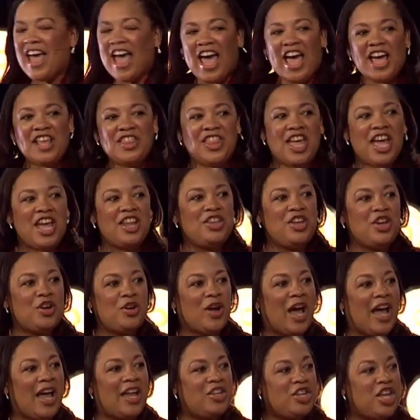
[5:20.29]
And then
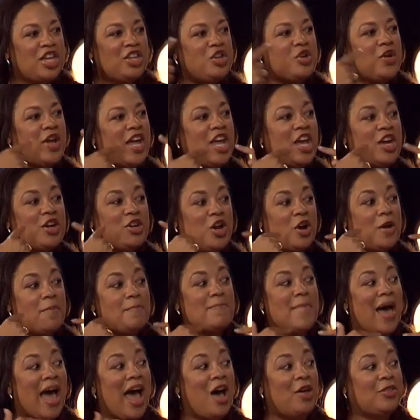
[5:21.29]
you hear your
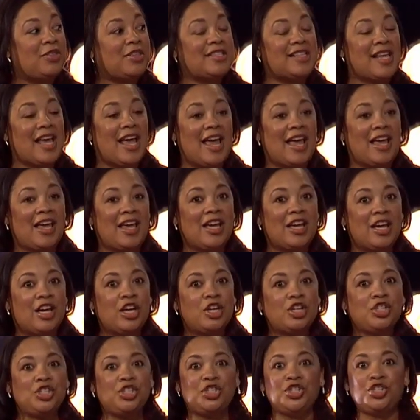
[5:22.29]
mouth say,
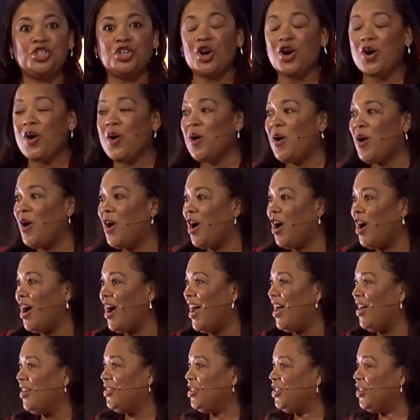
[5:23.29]
sure,
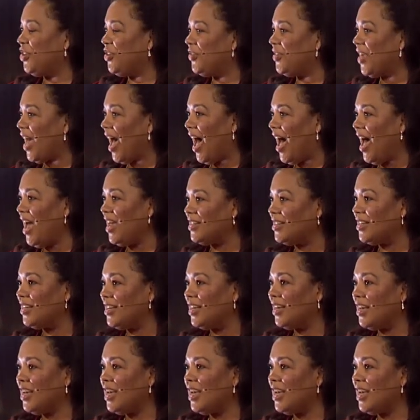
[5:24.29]
I'll do that.